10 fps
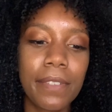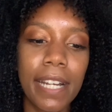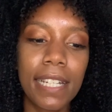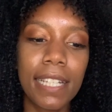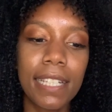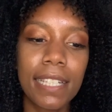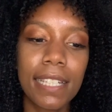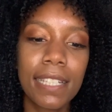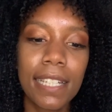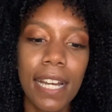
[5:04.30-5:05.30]
writing
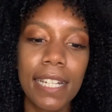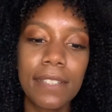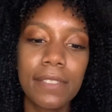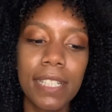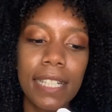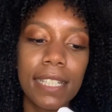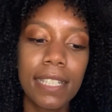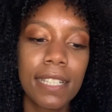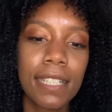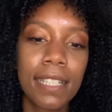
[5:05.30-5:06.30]
kind of like
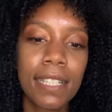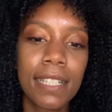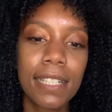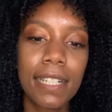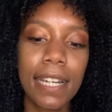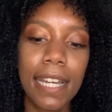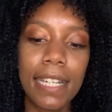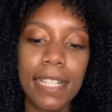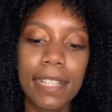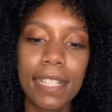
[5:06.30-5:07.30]

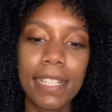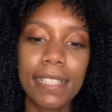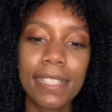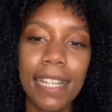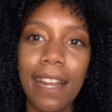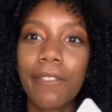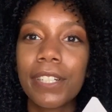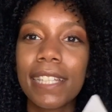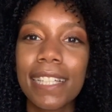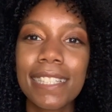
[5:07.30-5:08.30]
anything and
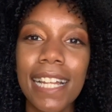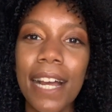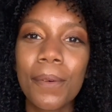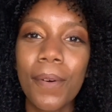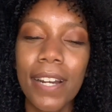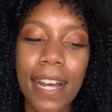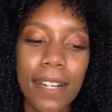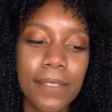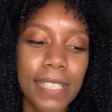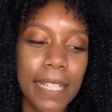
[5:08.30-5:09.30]
everything that I want out
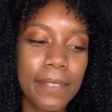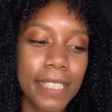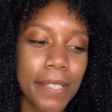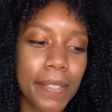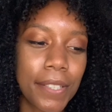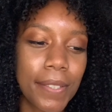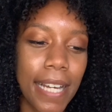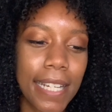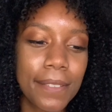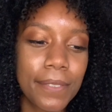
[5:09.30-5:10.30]
of life. So it'll
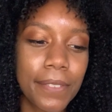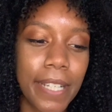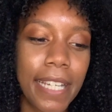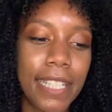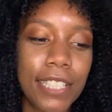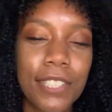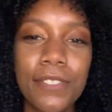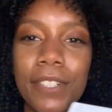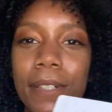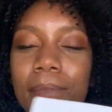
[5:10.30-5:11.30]
kind of range
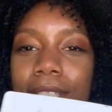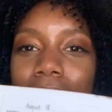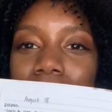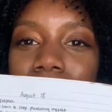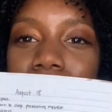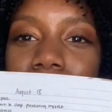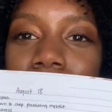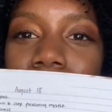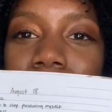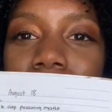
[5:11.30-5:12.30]
from like,
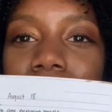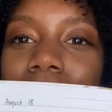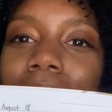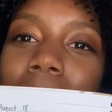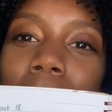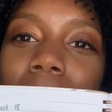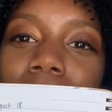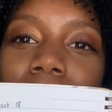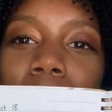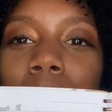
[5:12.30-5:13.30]
I want
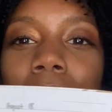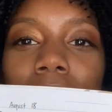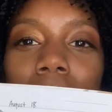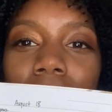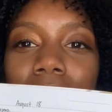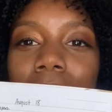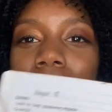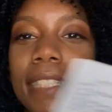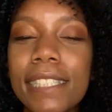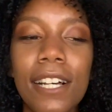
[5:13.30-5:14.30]
to be more confident in
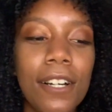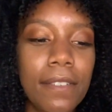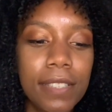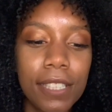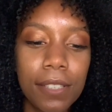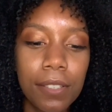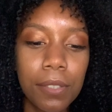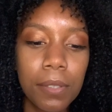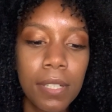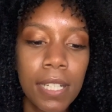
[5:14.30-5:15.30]
myself, to